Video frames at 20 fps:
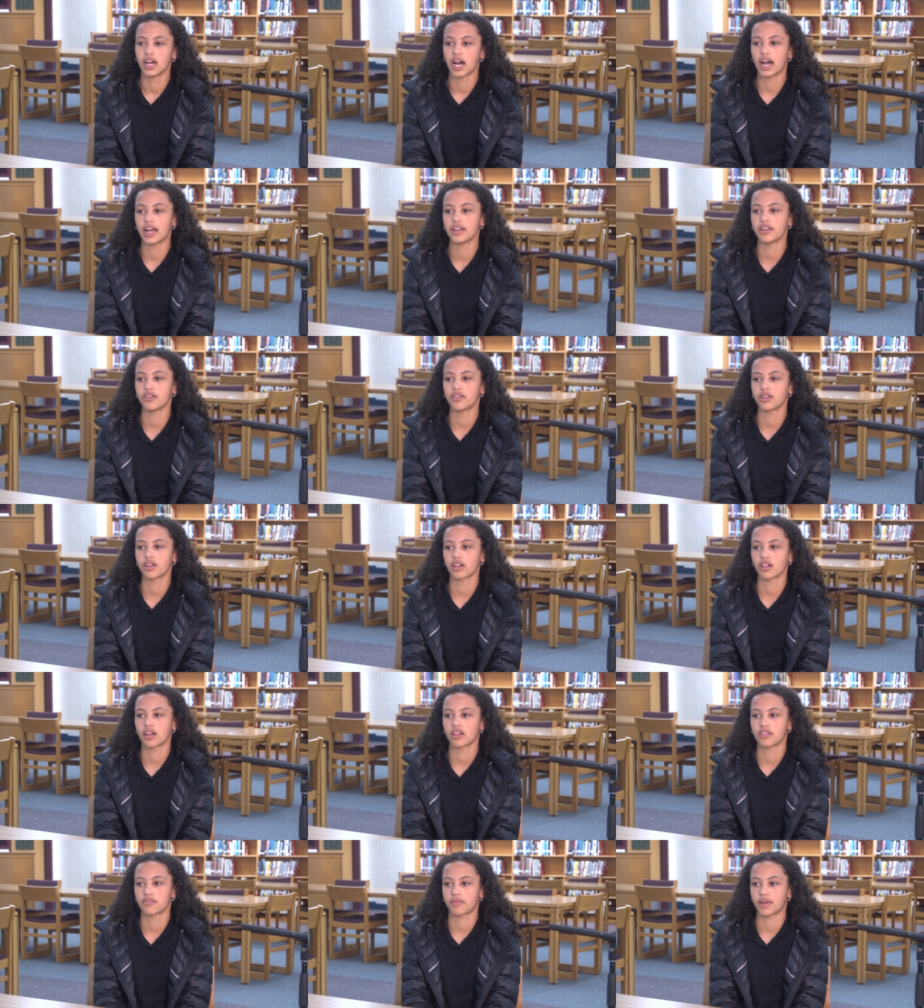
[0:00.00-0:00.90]
I know in a
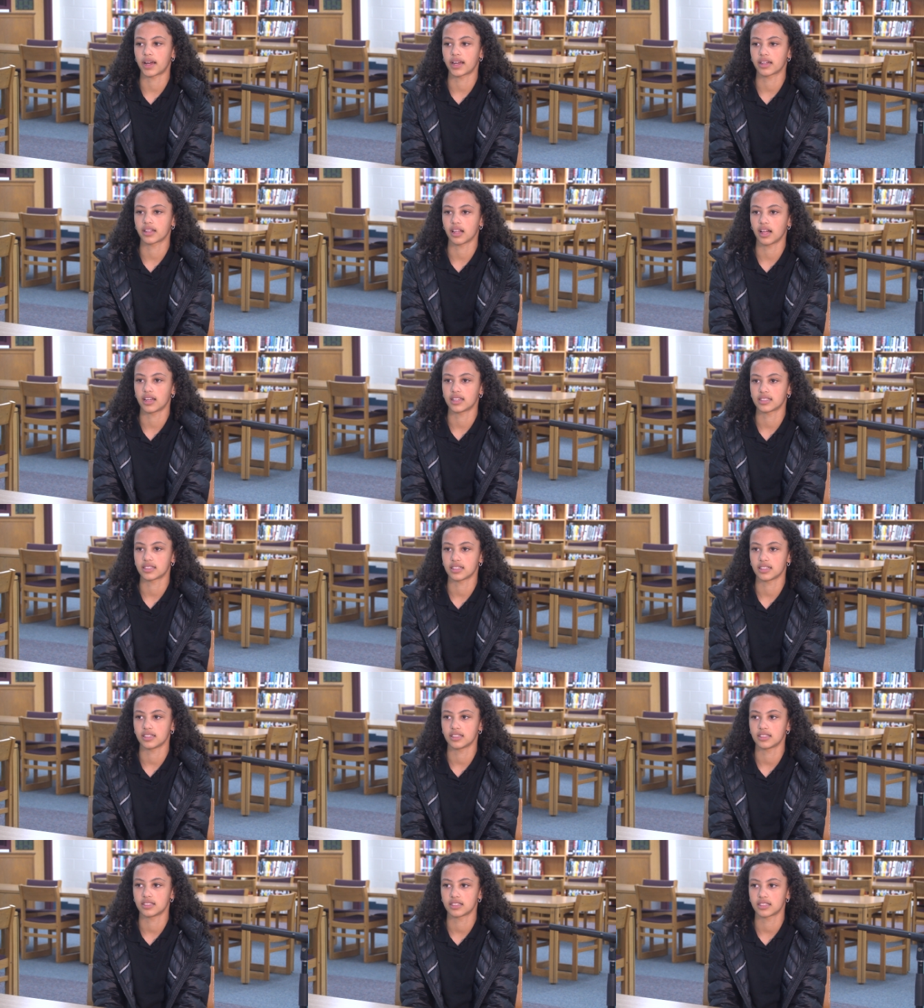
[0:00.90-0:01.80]
lot of my
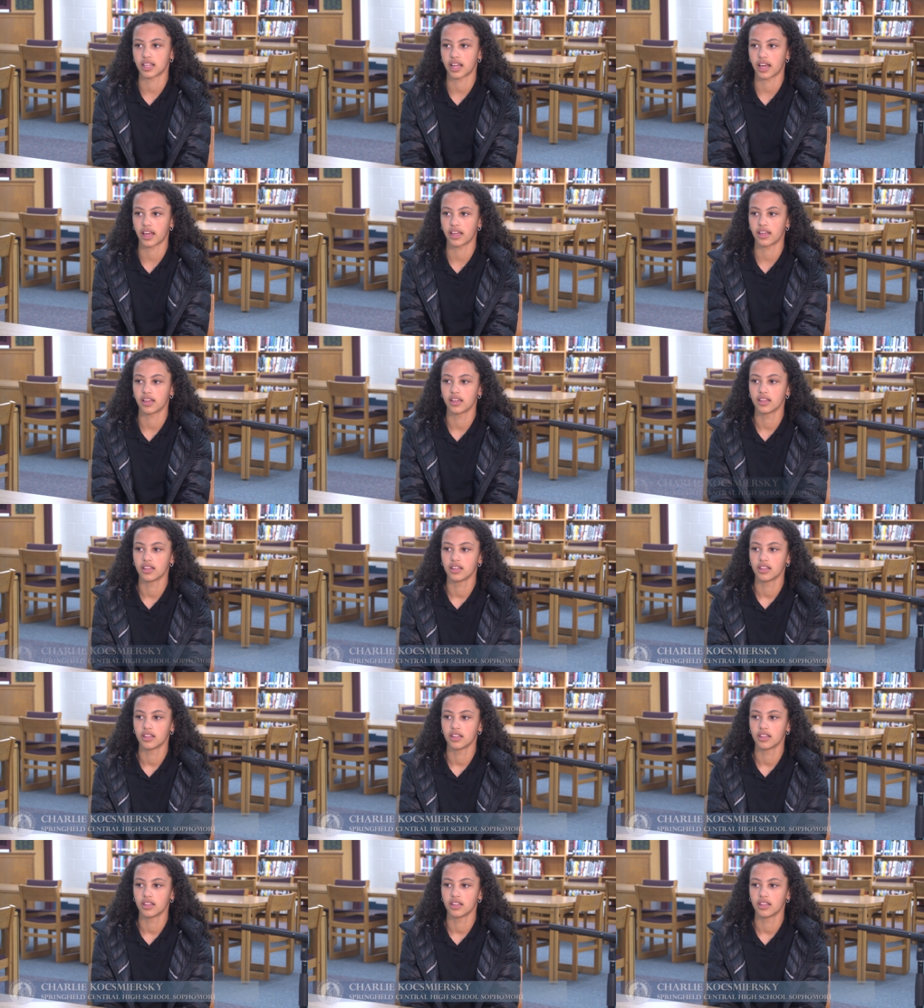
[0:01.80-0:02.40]
classes that